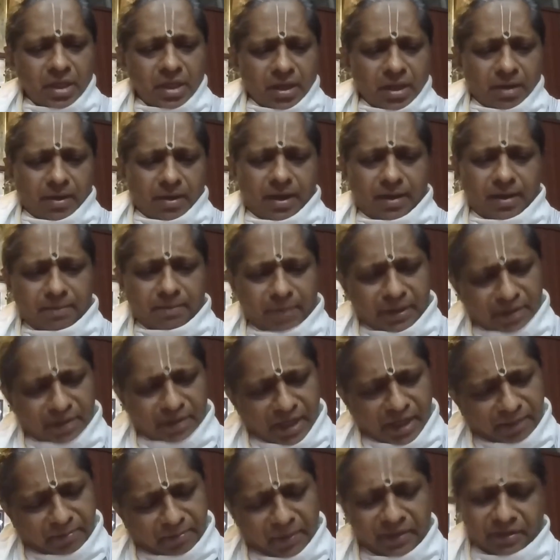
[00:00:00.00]
But
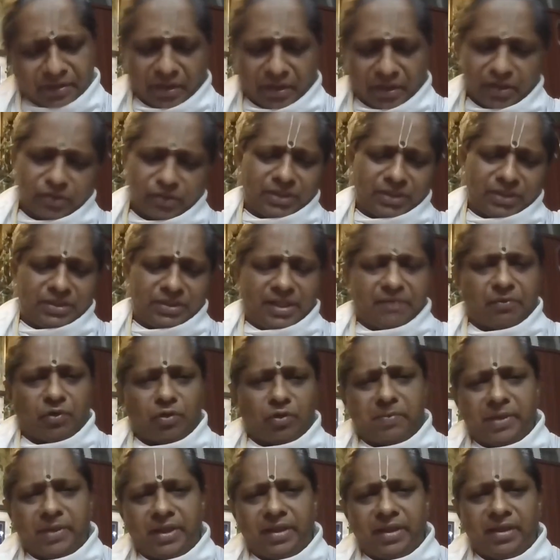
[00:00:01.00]
let me tell you that they
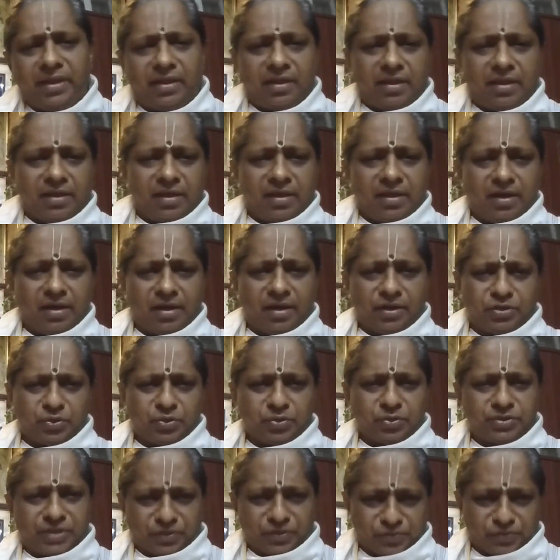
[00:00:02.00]
won't be
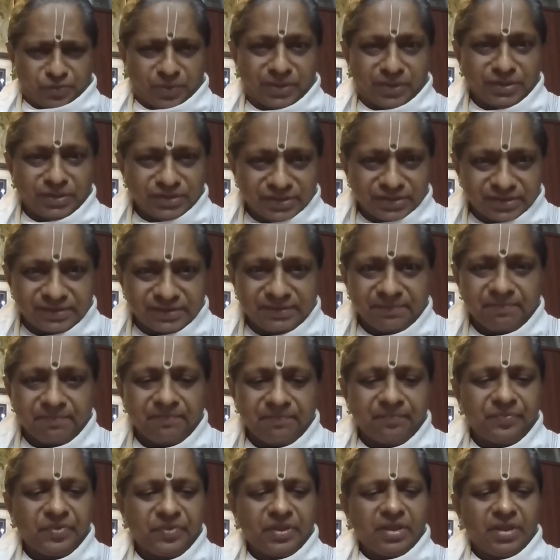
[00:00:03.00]
too tough ones.
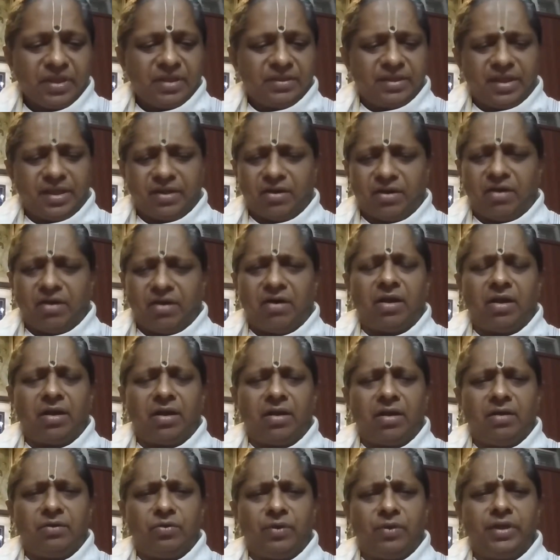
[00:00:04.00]
They are all
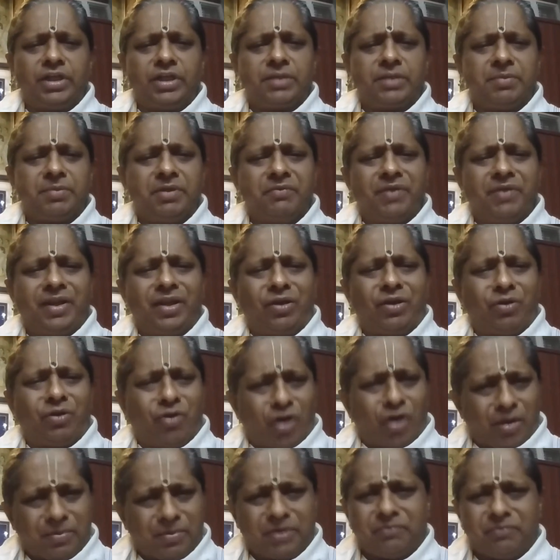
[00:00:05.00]
going to be very
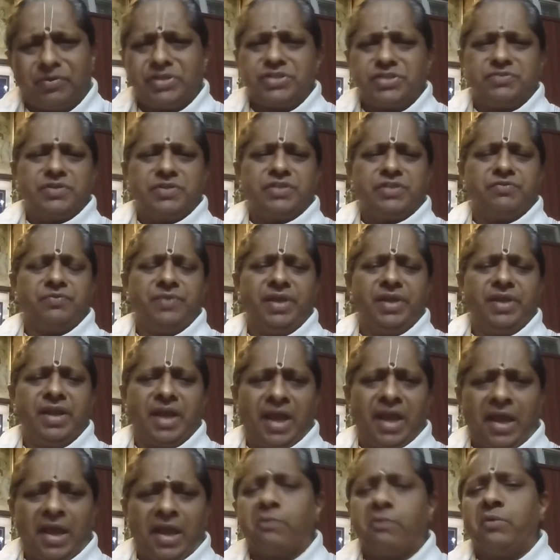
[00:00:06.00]
common ones which we
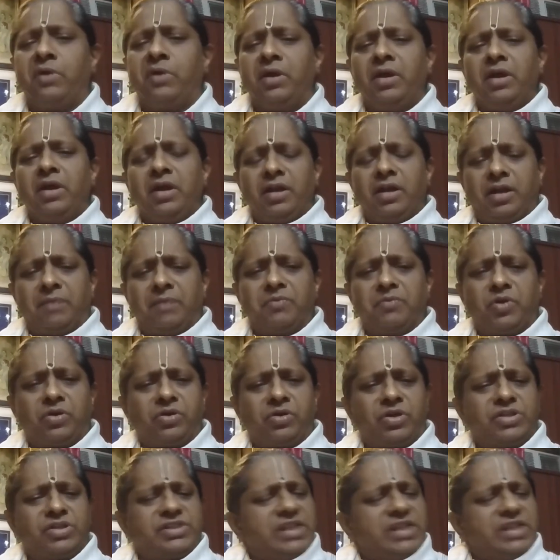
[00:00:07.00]
have come
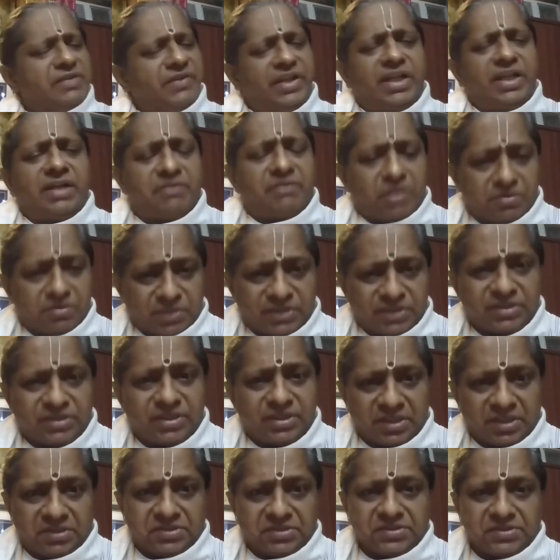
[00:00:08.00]
across even in our mother
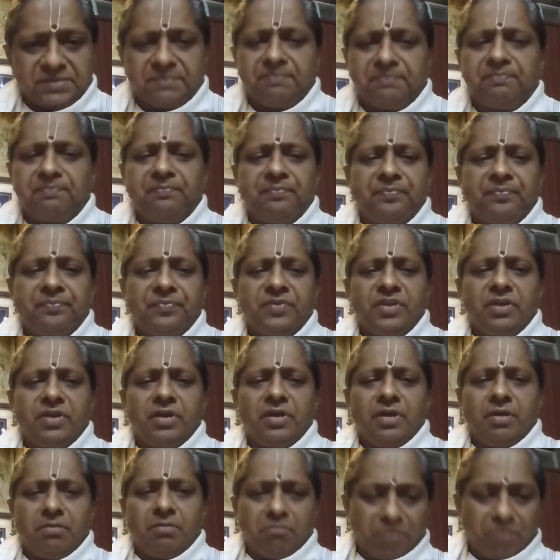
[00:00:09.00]
tongues.
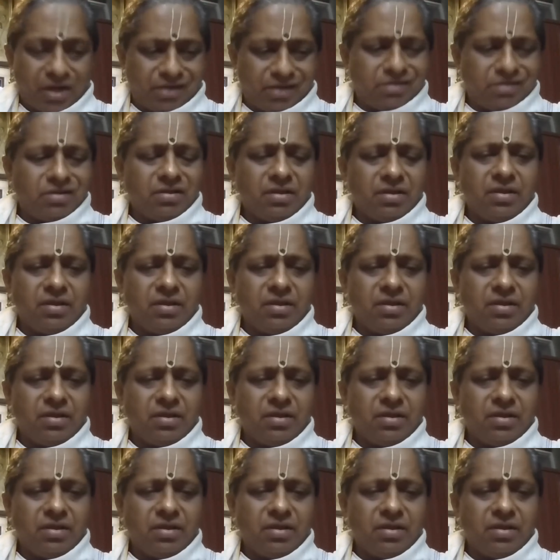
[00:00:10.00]
But